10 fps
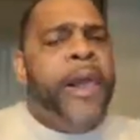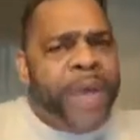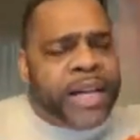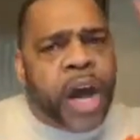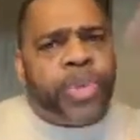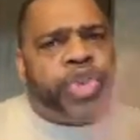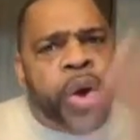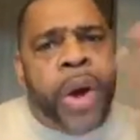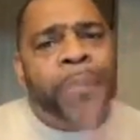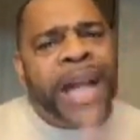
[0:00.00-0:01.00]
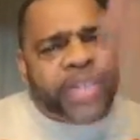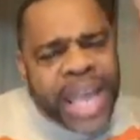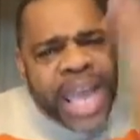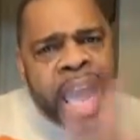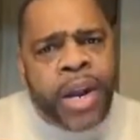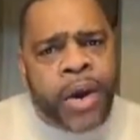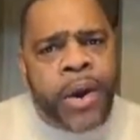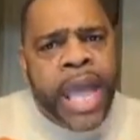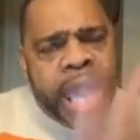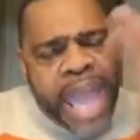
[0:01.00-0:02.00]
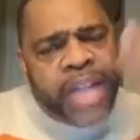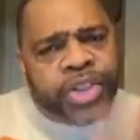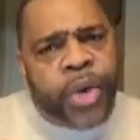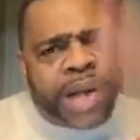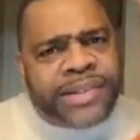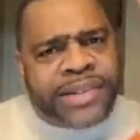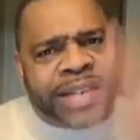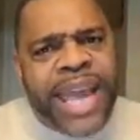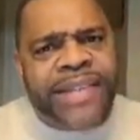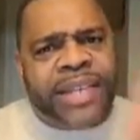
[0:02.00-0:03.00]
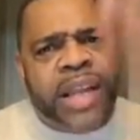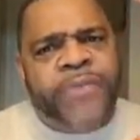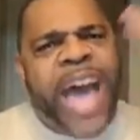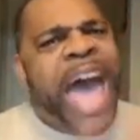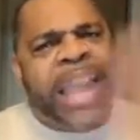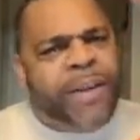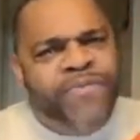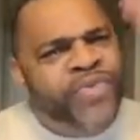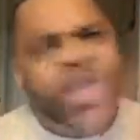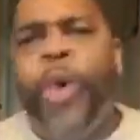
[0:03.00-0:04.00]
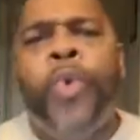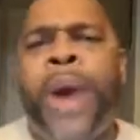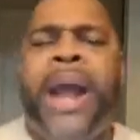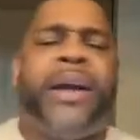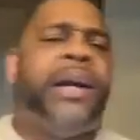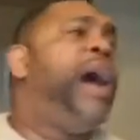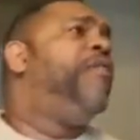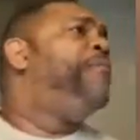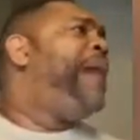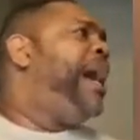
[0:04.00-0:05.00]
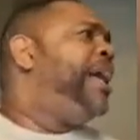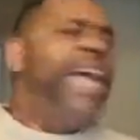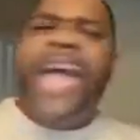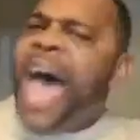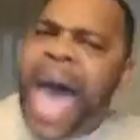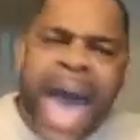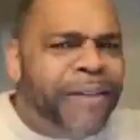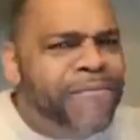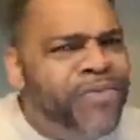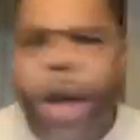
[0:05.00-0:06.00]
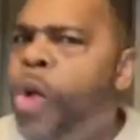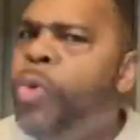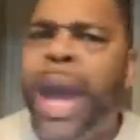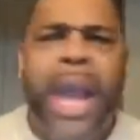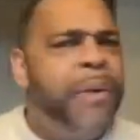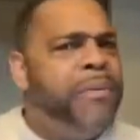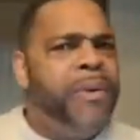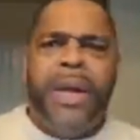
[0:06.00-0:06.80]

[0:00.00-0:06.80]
because you're about to enter into a season of out of nowhere, God Almighty. Out of nowhere.